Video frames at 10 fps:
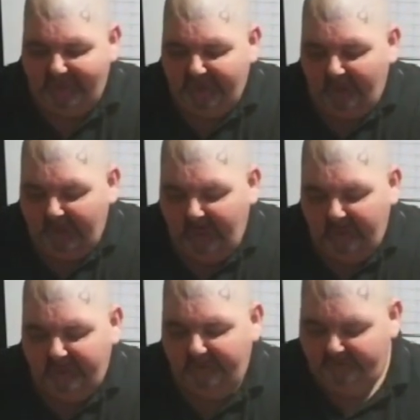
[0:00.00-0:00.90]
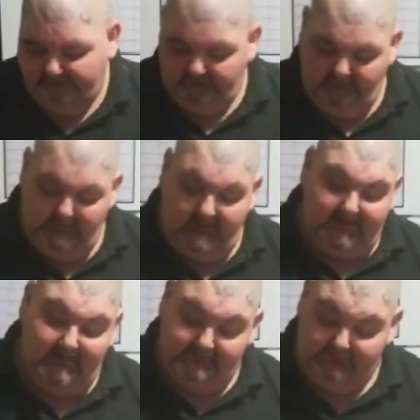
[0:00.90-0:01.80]
Sorry guys, but I
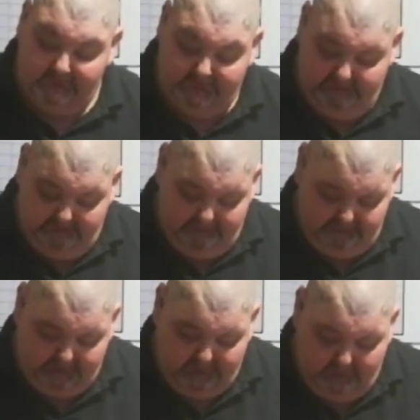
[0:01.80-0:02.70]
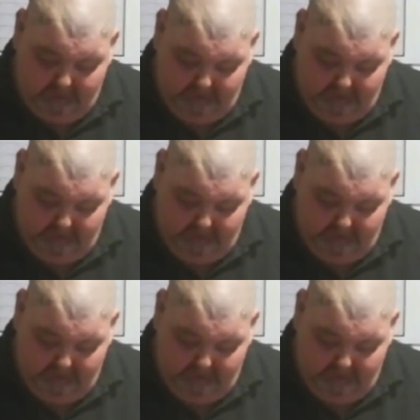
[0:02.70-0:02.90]
can't chew it. So.